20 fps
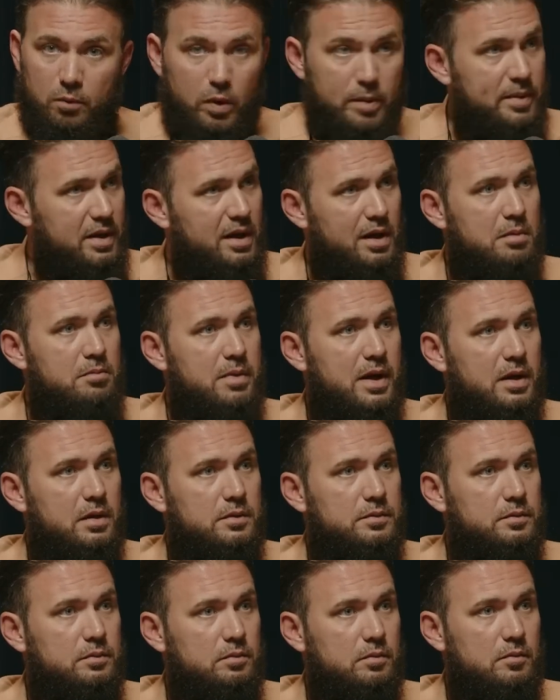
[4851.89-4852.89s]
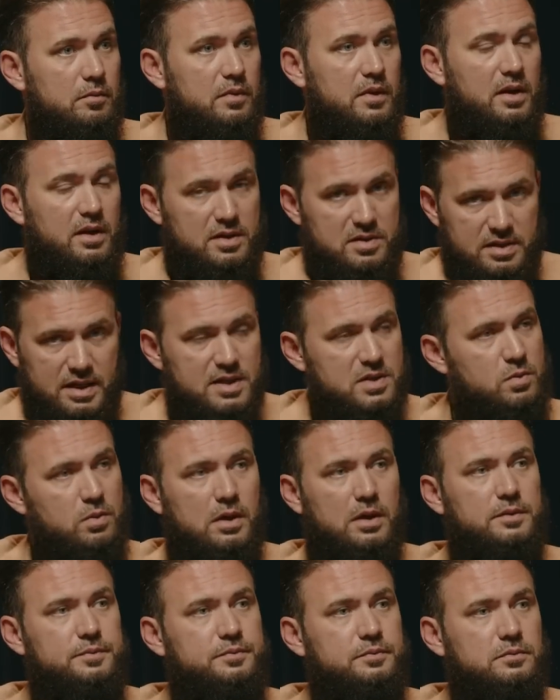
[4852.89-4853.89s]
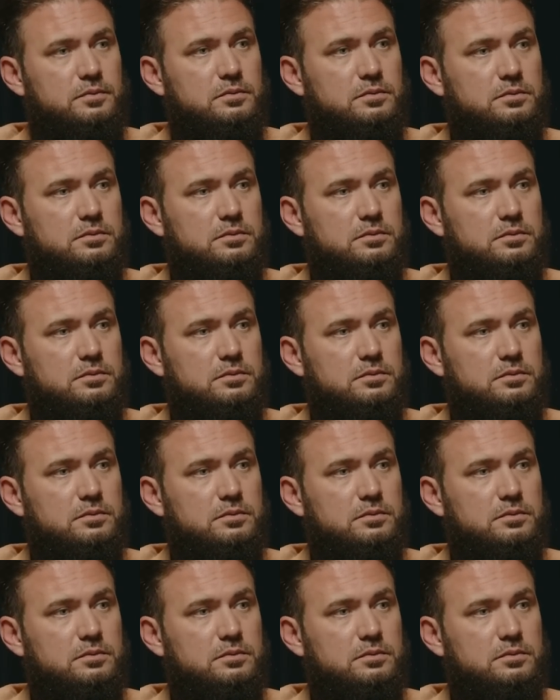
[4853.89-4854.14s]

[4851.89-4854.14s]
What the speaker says: Women and men. Because guess what?